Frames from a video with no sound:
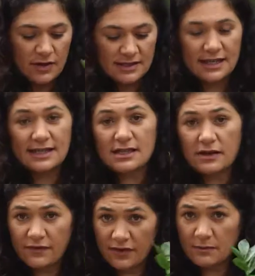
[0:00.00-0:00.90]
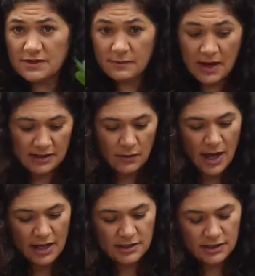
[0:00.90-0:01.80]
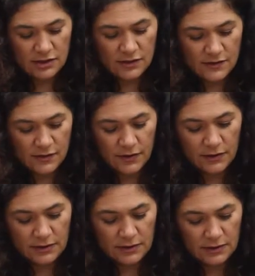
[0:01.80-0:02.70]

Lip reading: it's easier for them to make their way into the new soil.